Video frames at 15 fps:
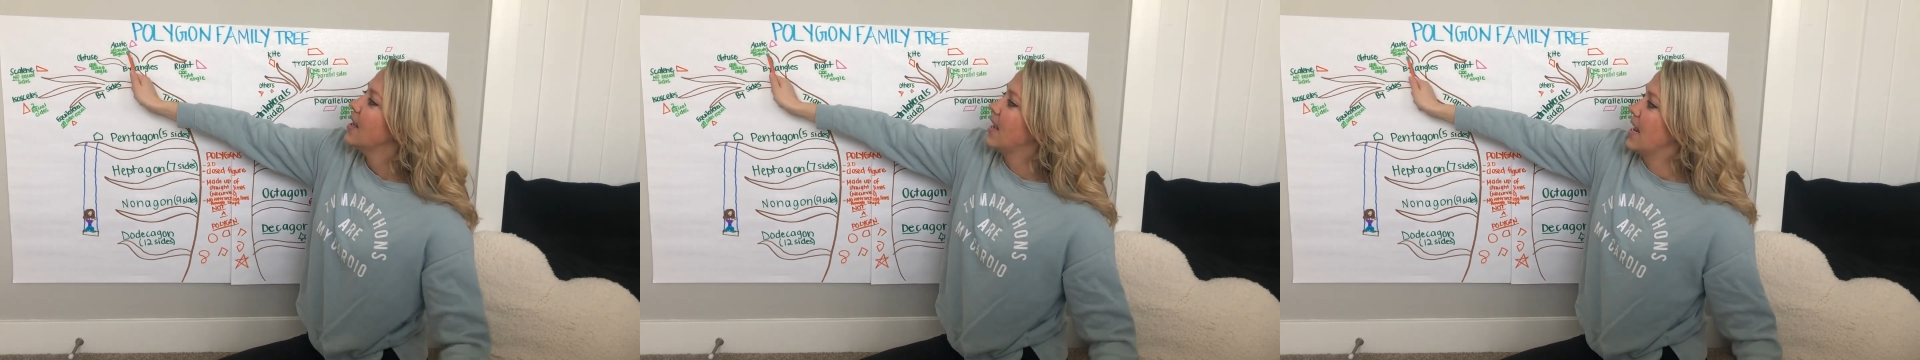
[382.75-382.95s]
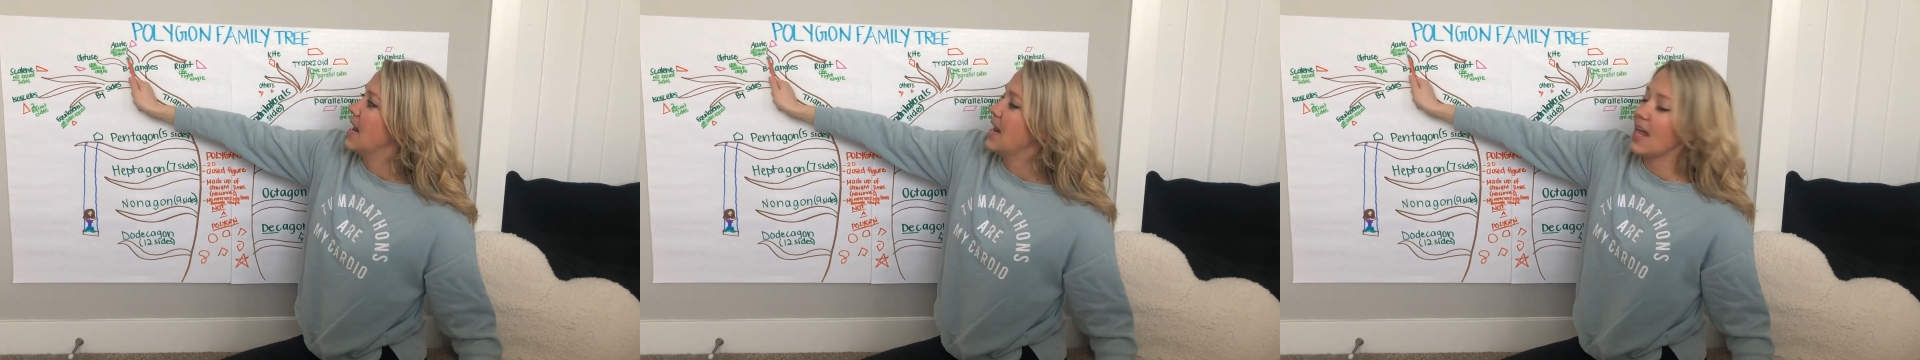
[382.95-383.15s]

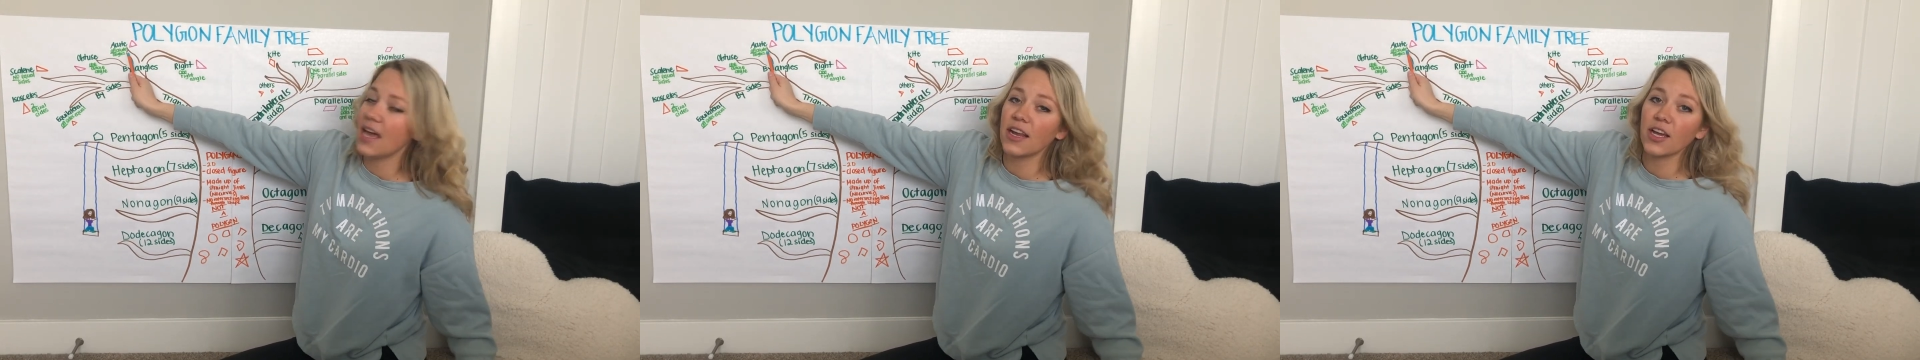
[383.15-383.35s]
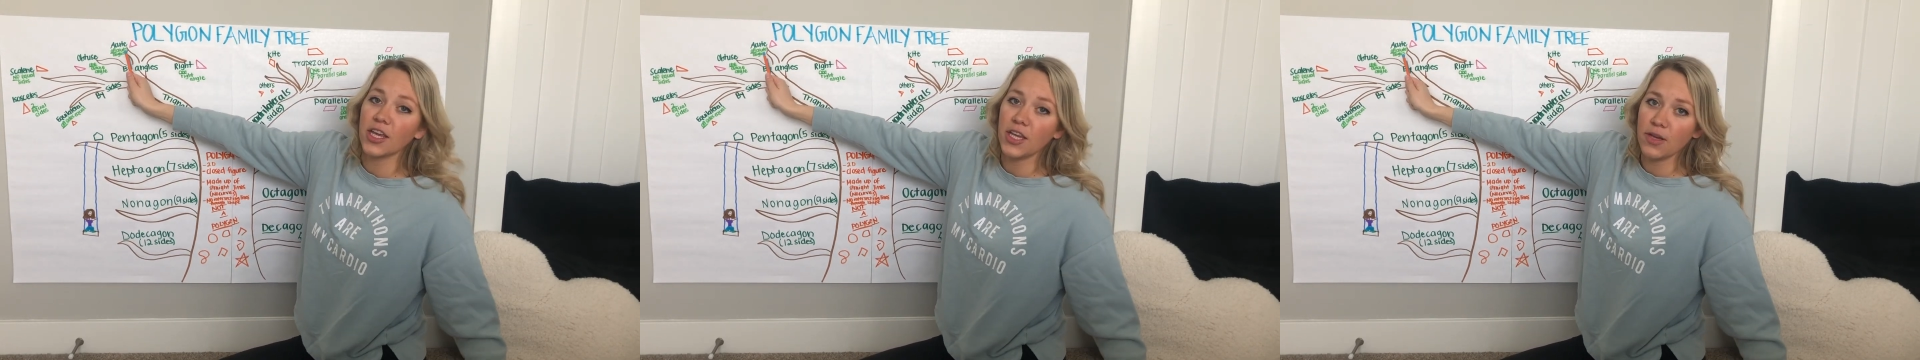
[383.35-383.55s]
In an
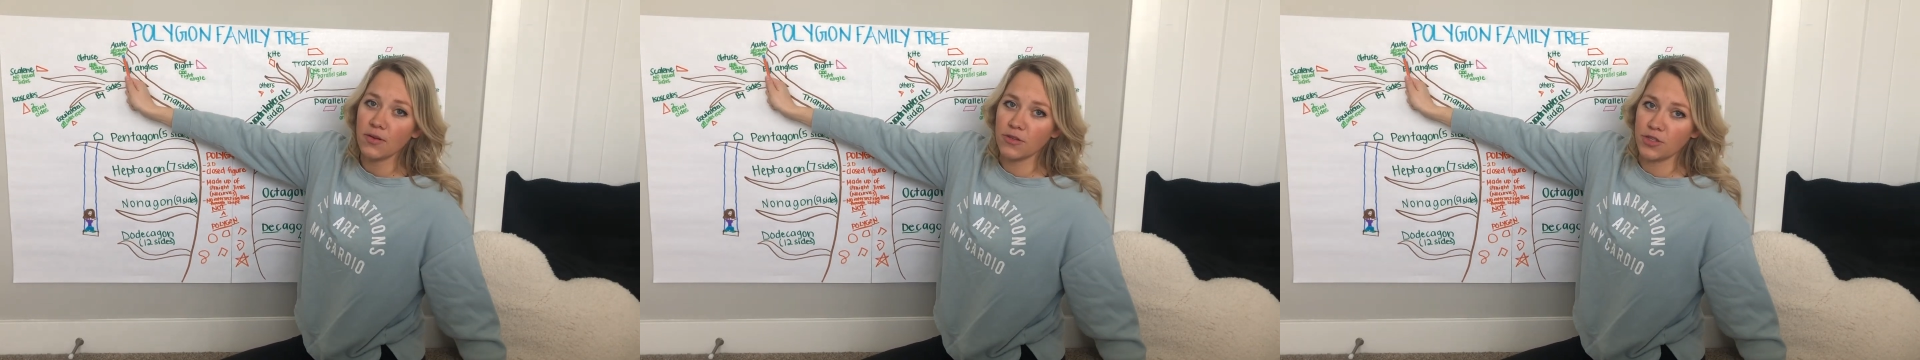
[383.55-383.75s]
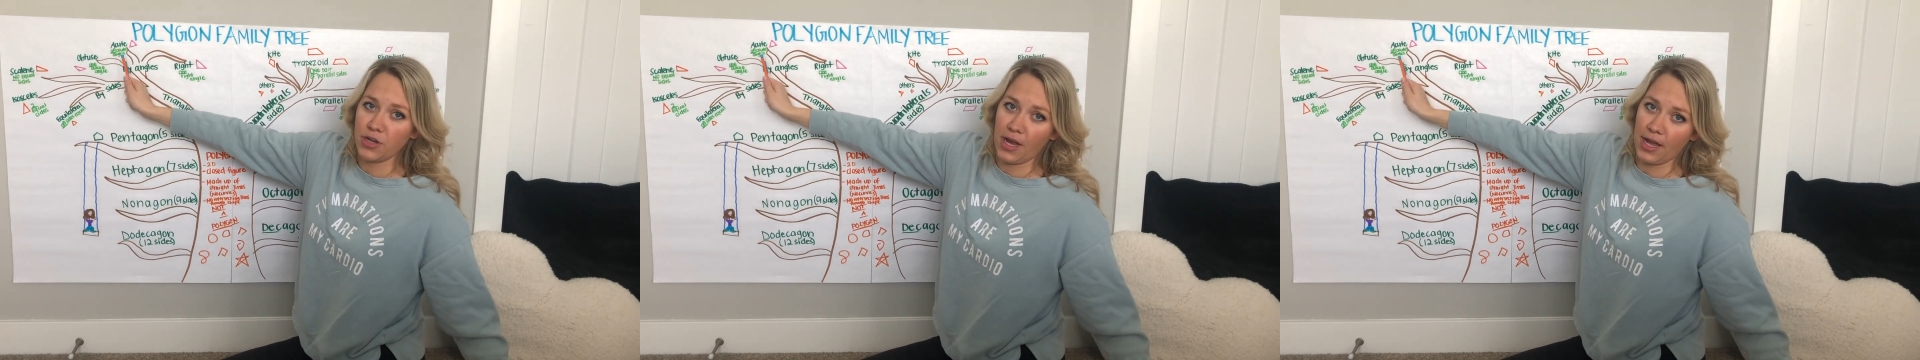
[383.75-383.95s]

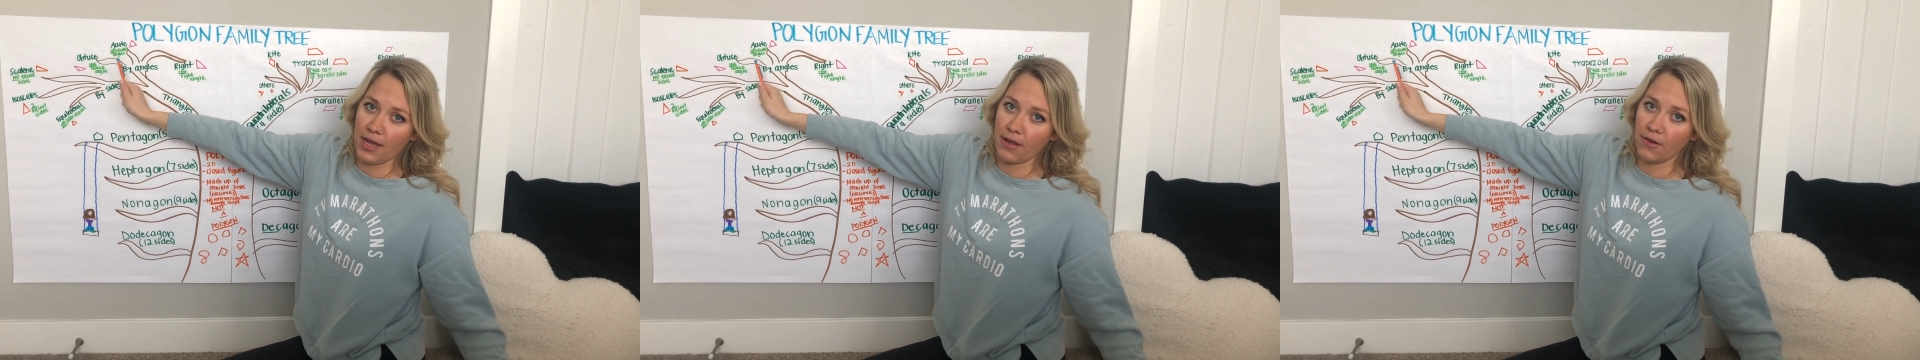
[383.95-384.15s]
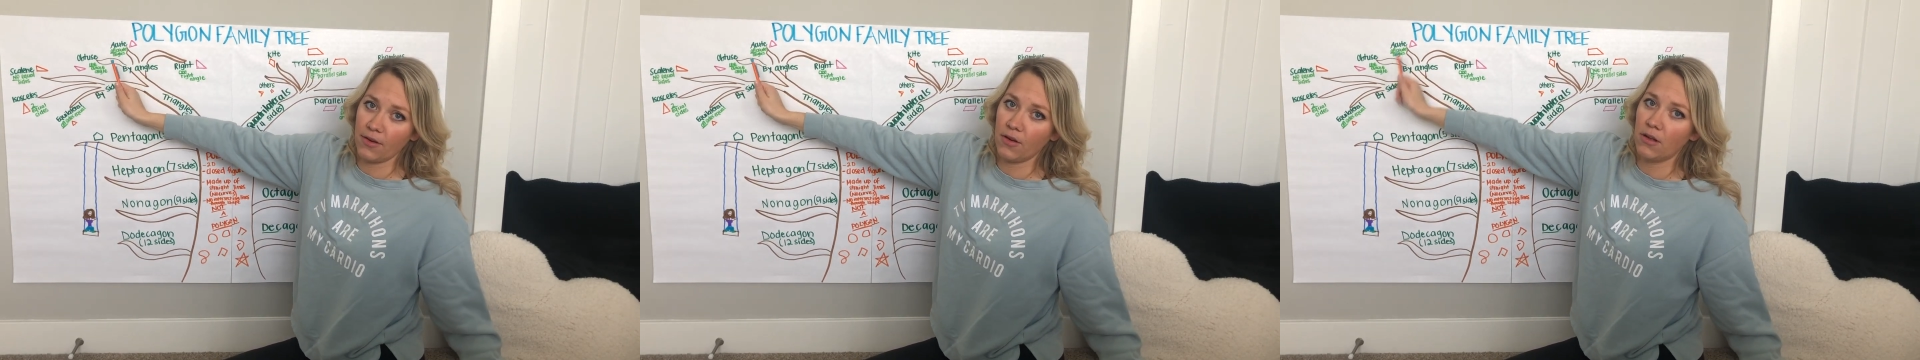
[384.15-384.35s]
acute
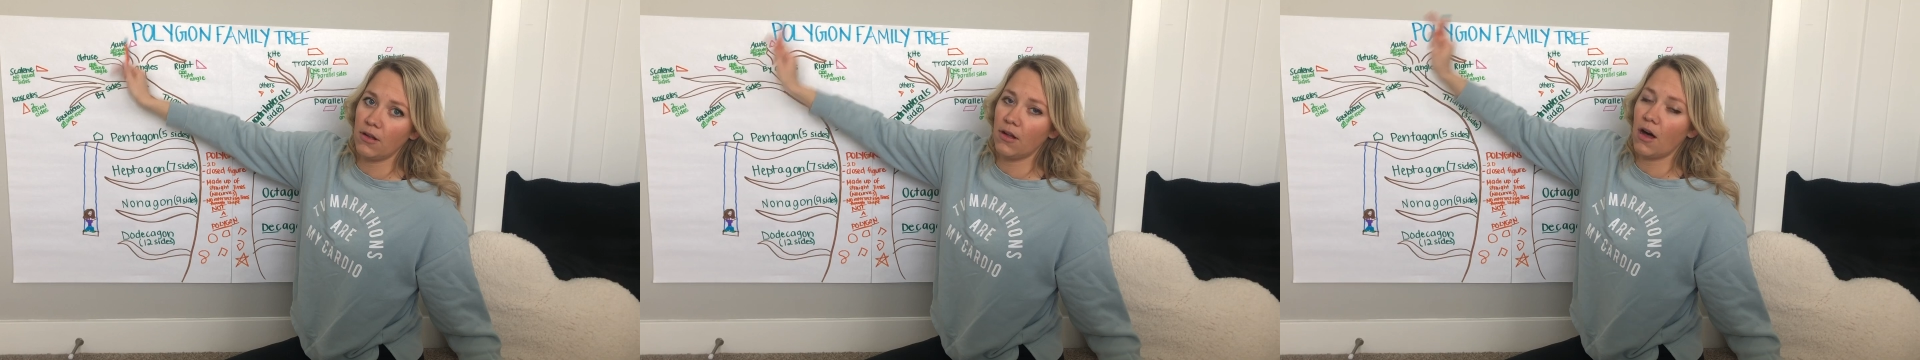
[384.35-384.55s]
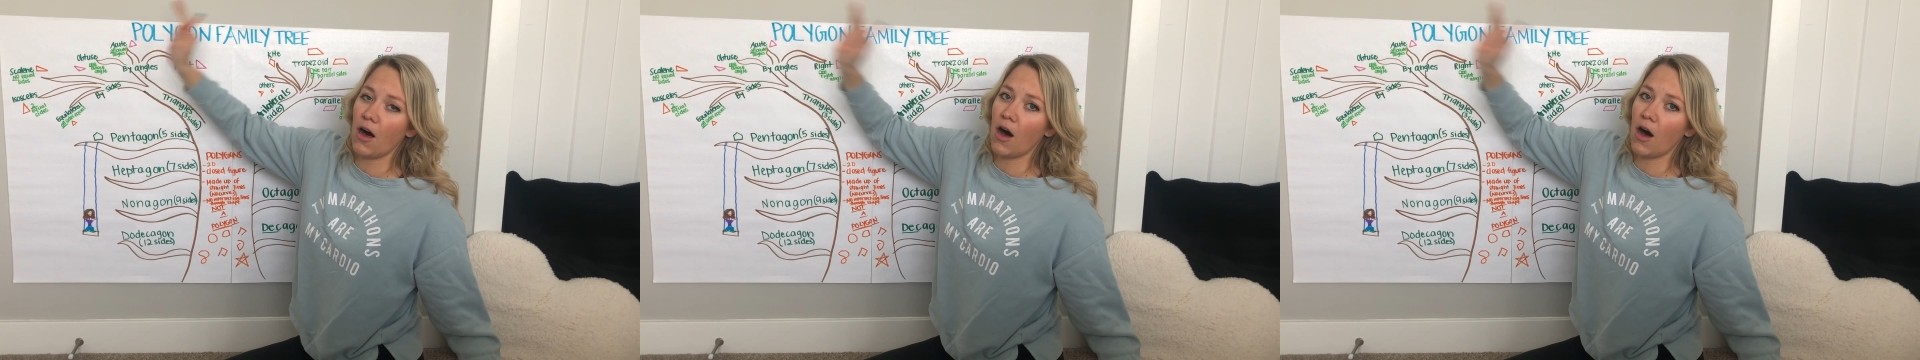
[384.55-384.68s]
triangle,